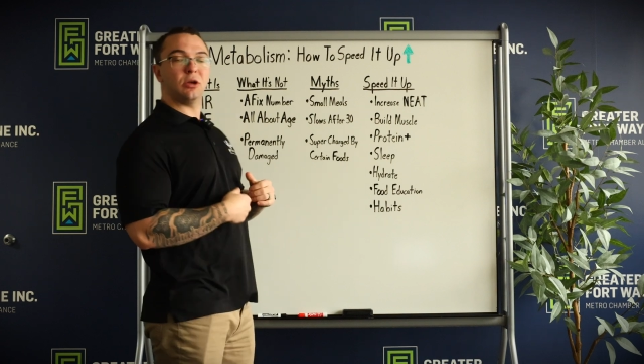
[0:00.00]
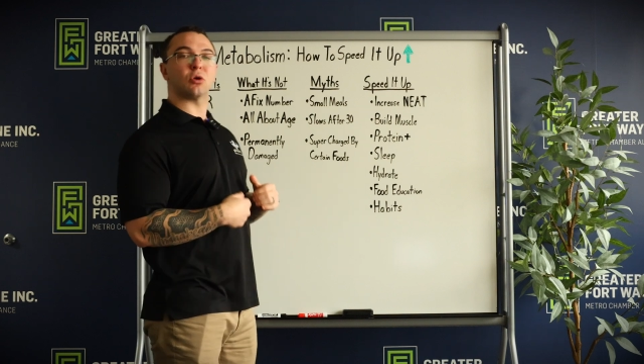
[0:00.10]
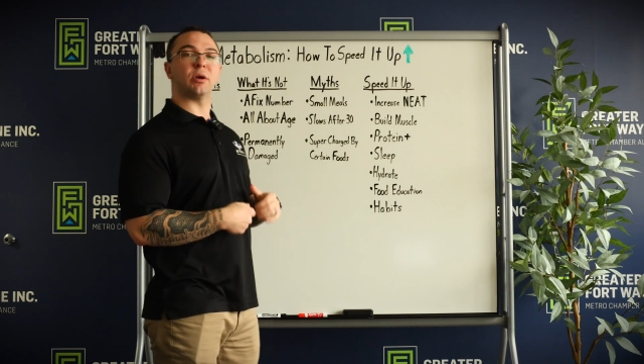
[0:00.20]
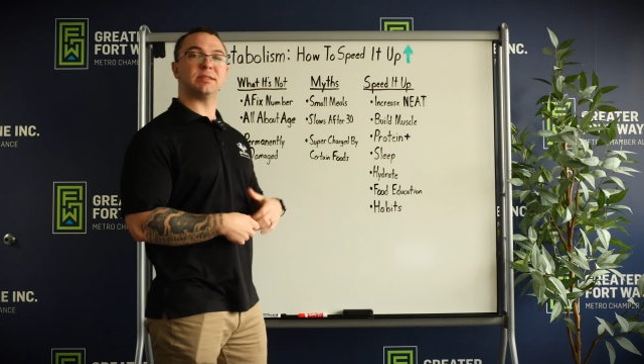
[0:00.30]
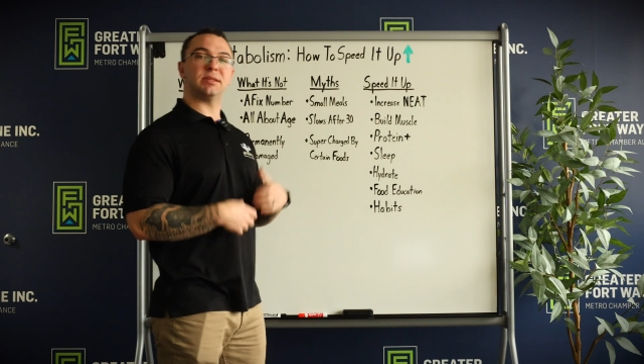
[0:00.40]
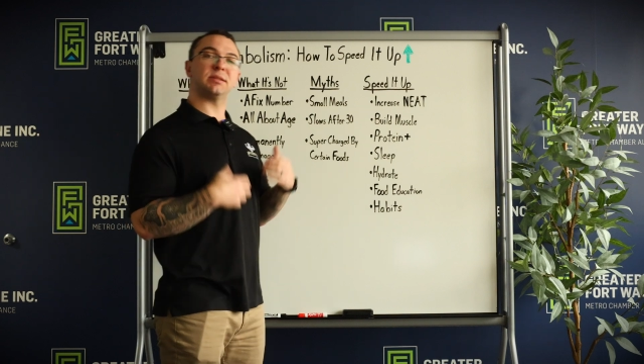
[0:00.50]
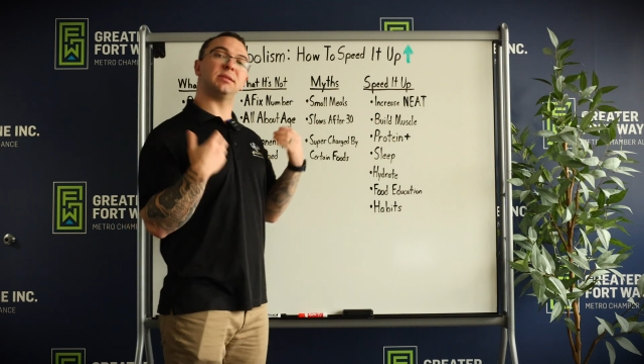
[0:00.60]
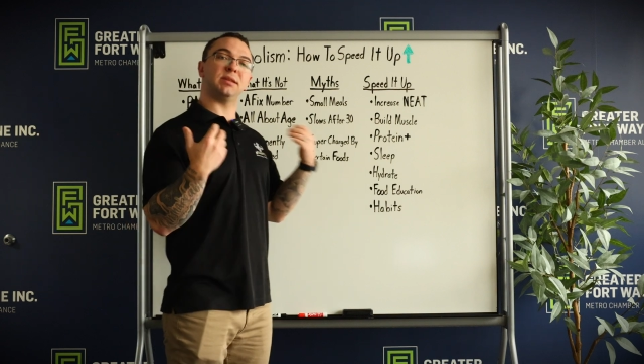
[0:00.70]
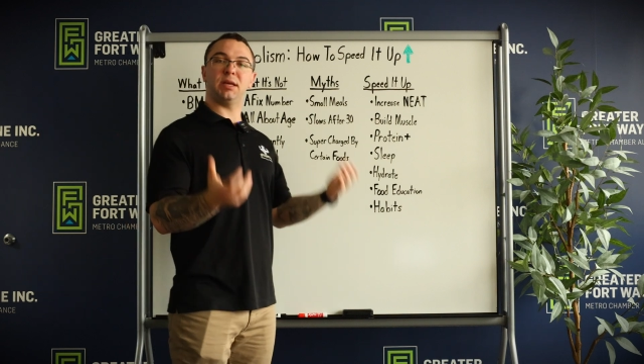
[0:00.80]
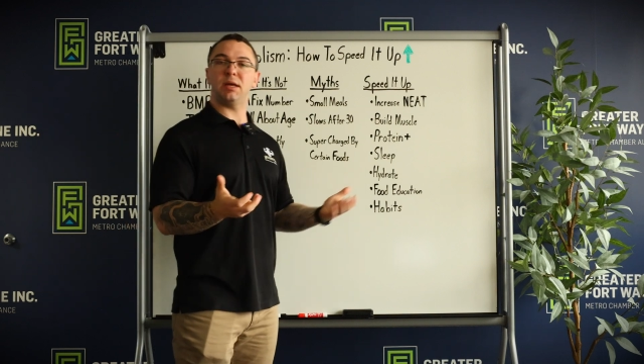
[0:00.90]
increases
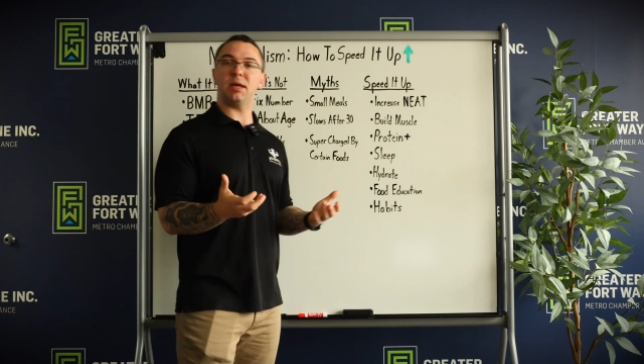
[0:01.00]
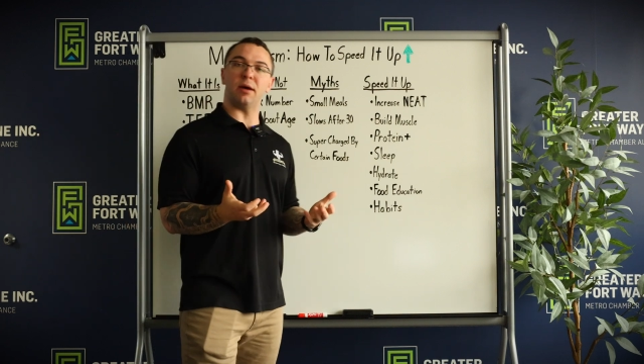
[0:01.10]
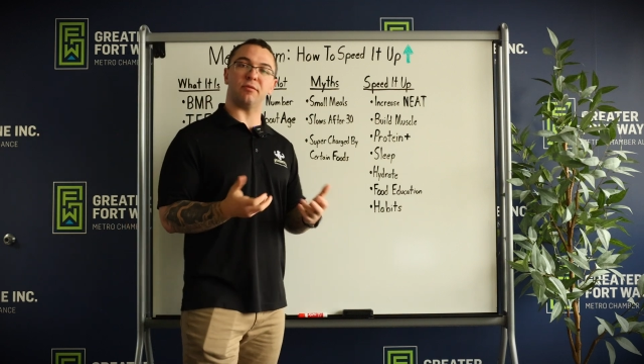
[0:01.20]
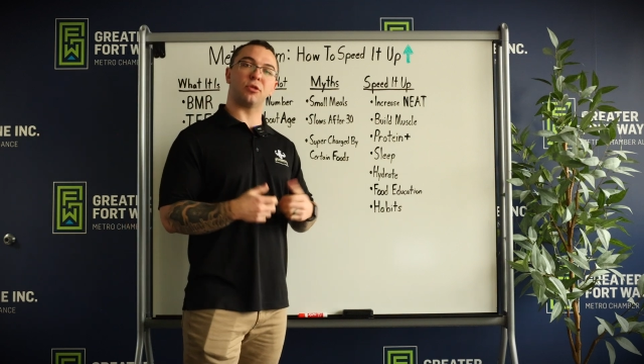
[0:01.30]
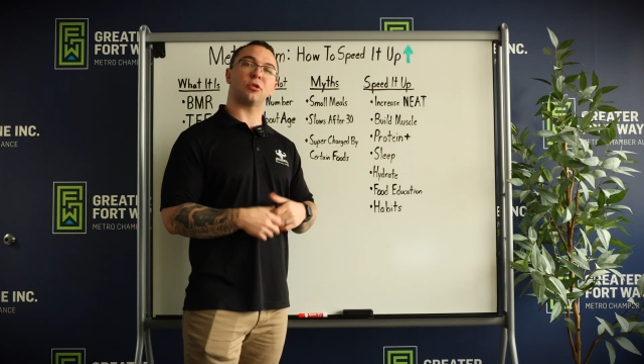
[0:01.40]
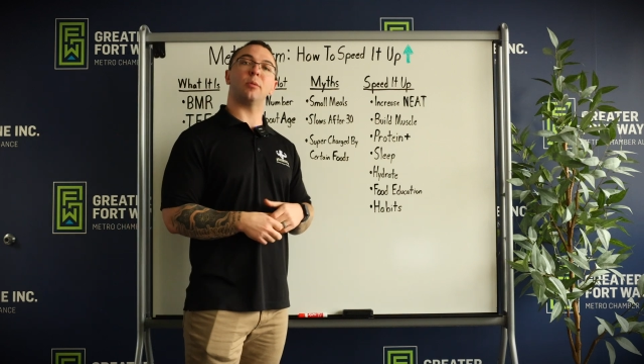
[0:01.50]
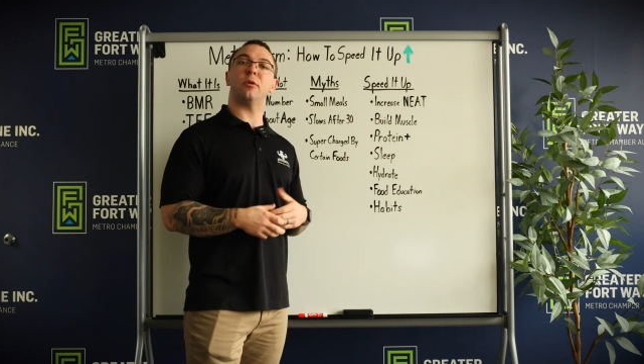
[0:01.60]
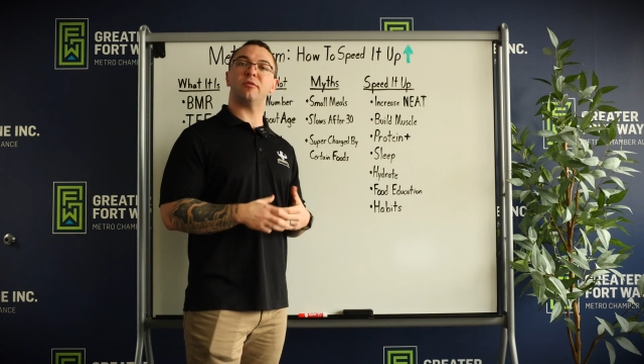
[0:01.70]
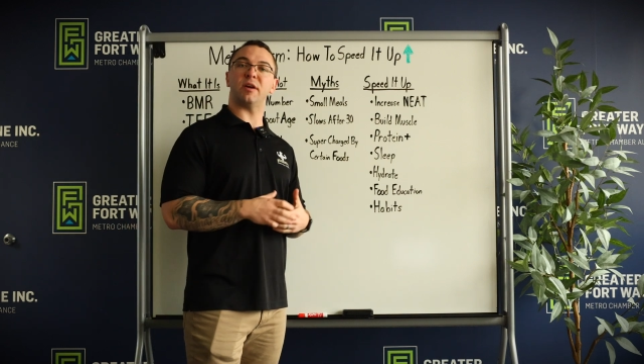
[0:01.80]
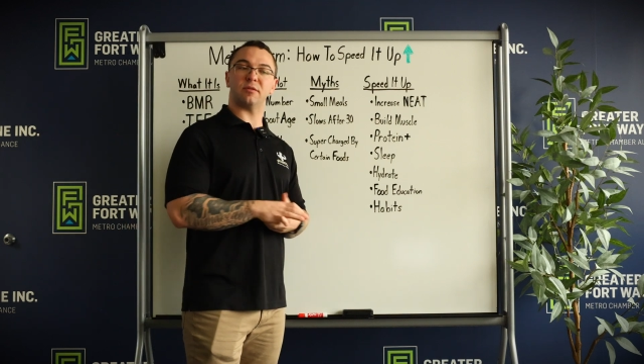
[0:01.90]
TEF, the
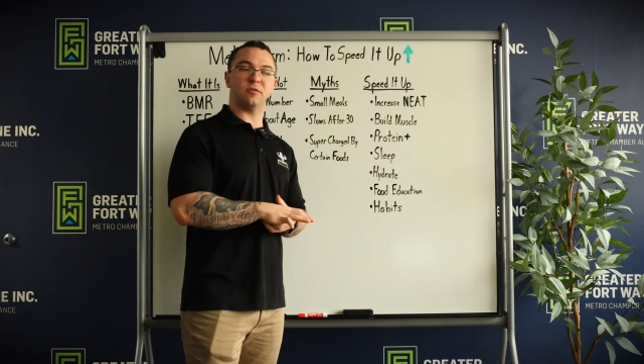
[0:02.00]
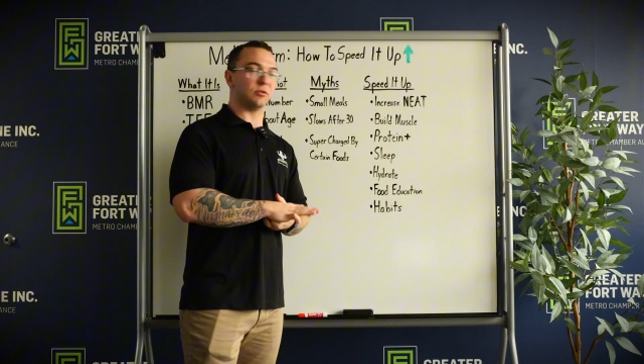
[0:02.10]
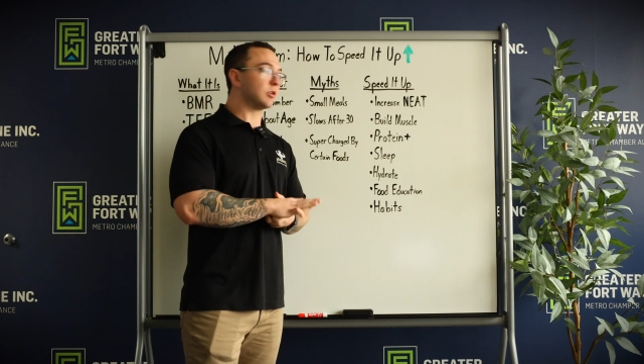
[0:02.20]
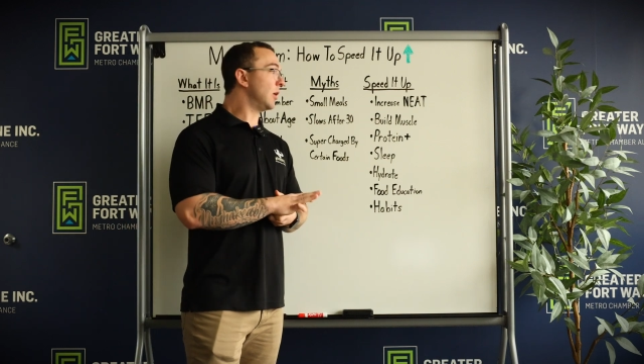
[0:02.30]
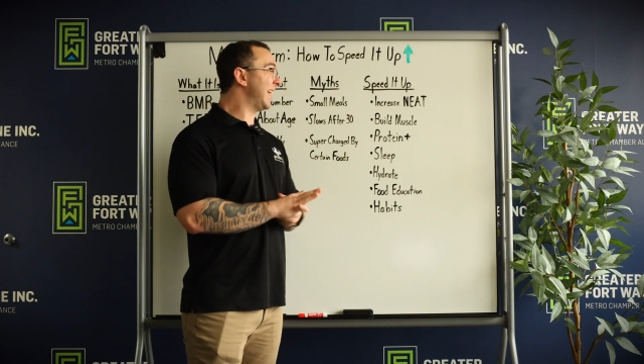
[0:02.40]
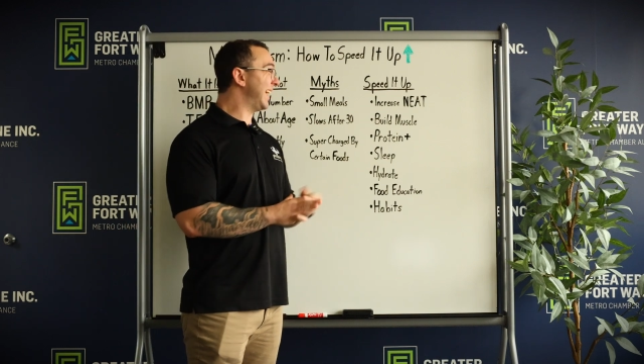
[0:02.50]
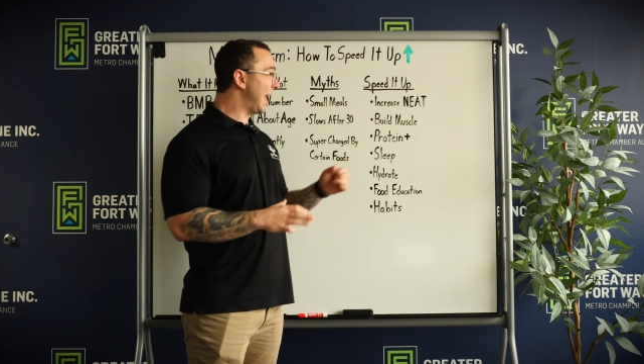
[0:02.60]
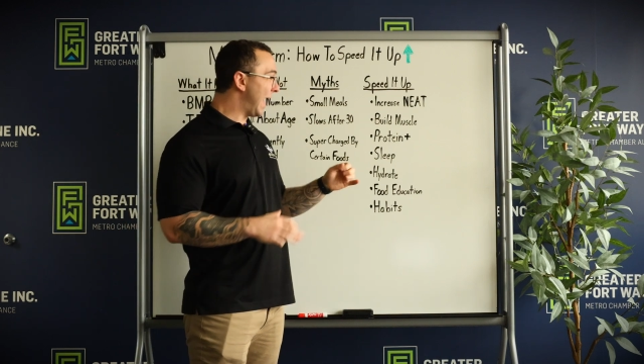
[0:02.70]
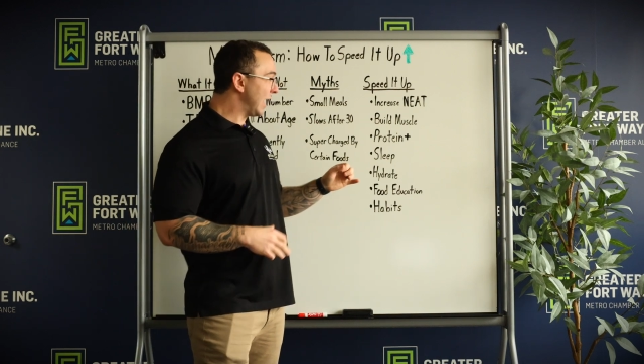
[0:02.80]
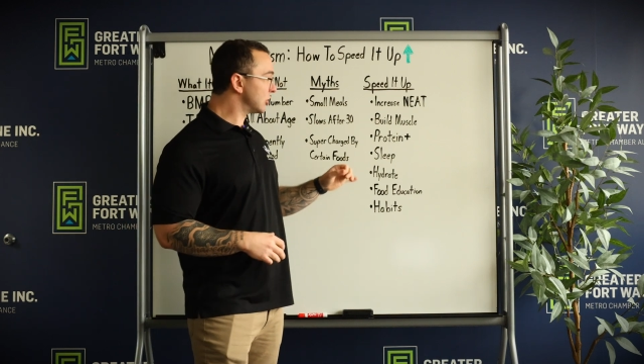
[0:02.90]
thermal effect of foods.
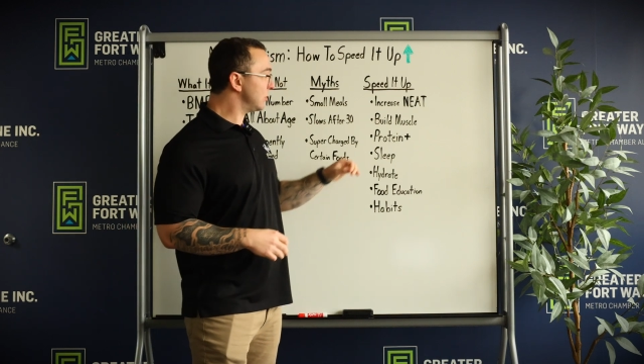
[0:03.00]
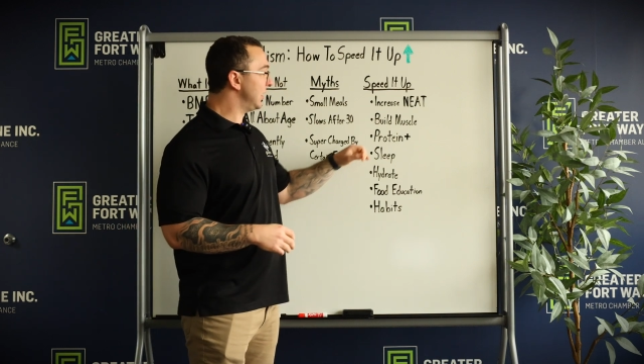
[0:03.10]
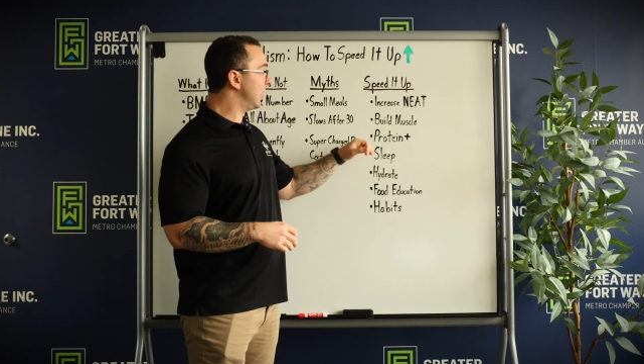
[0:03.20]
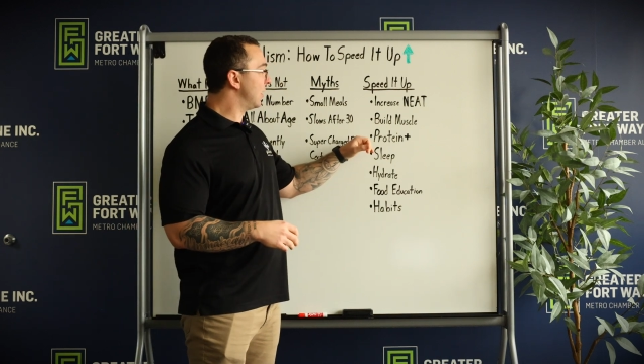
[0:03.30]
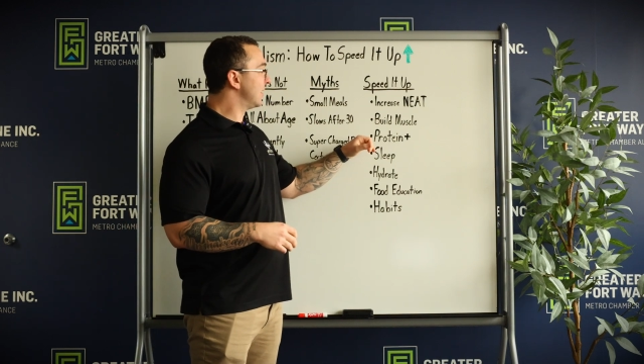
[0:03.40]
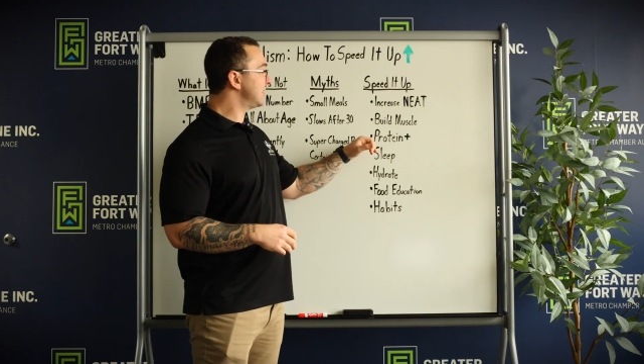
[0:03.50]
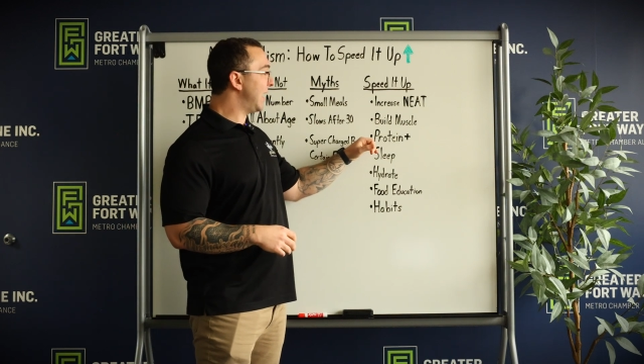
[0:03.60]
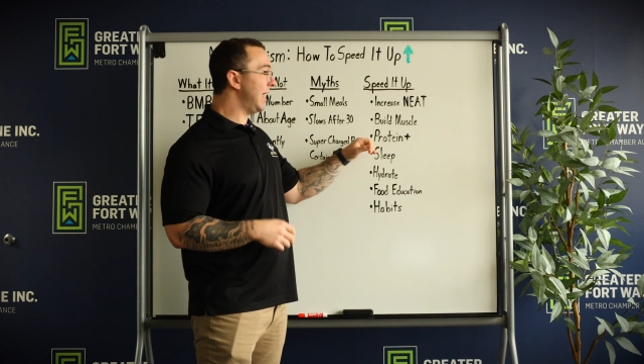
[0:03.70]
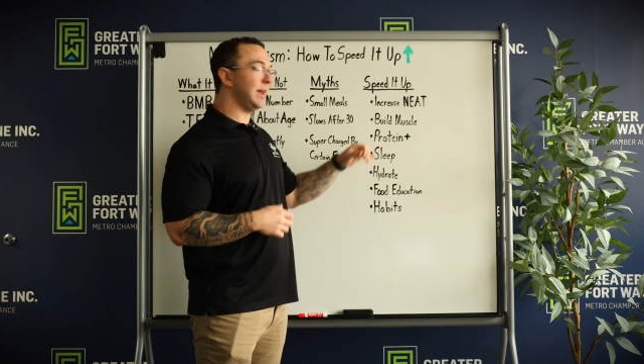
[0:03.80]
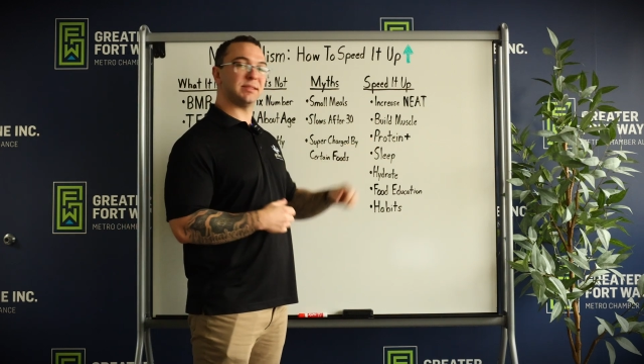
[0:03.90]
It actually
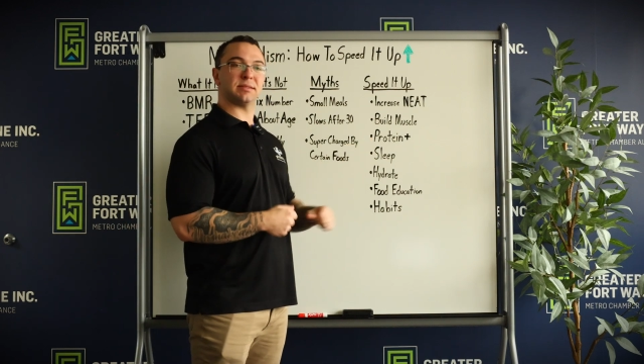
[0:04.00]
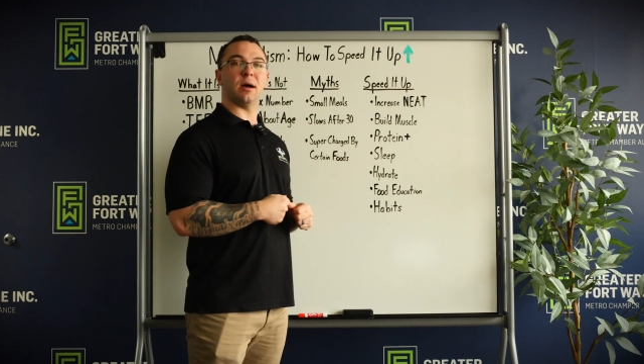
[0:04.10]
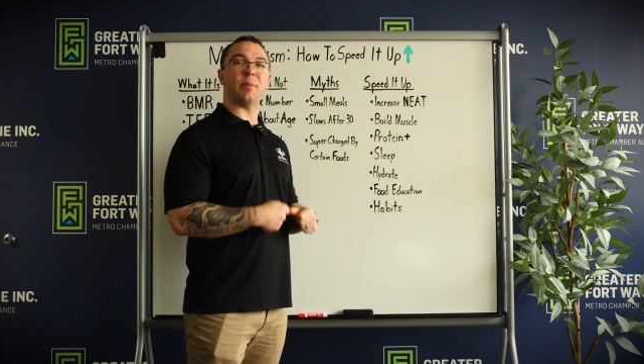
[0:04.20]
takes